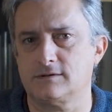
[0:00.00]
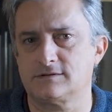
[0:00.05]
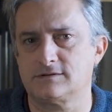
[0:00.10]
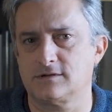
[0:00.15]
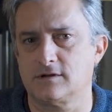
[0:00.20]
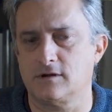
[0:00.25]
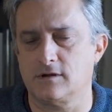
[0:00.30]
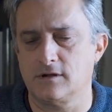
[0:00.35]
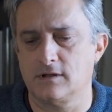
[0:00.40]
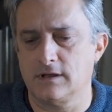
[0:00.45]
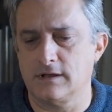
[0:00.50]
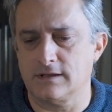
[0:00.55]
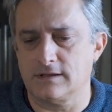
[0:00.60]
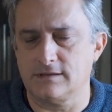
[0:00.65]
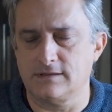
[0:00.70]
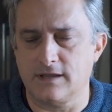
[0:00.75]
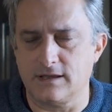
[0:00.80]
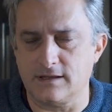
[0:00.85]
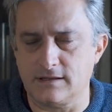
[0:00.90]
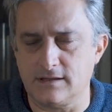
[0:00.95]
So
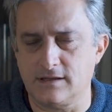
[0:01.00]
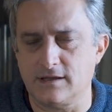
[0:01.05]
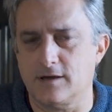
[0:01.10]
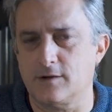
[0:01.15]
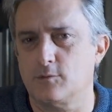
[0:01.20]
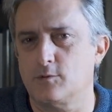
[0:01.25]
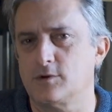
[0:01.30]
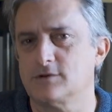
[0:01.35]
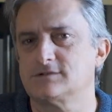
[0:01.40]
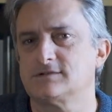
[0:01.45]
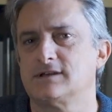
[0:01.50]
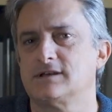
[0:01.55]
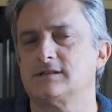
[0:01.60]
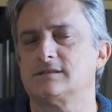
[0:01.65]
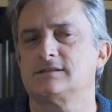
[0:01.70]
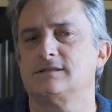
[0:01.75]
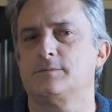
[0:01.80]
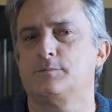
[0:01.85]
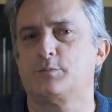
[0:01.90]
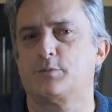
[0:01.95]
the idea was
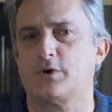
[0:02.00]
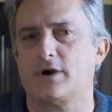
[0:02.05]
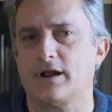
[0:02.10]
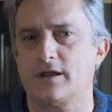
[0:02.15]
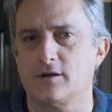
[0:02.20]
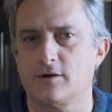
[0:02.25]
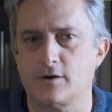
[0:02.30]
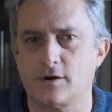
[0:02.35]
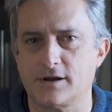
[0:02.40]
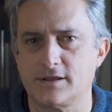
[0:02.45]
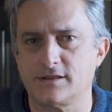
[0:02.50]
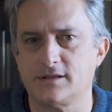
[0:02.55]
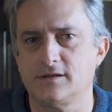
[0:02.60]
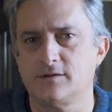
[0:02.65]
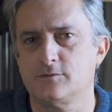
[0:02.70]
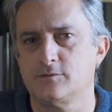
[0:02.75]
that the priority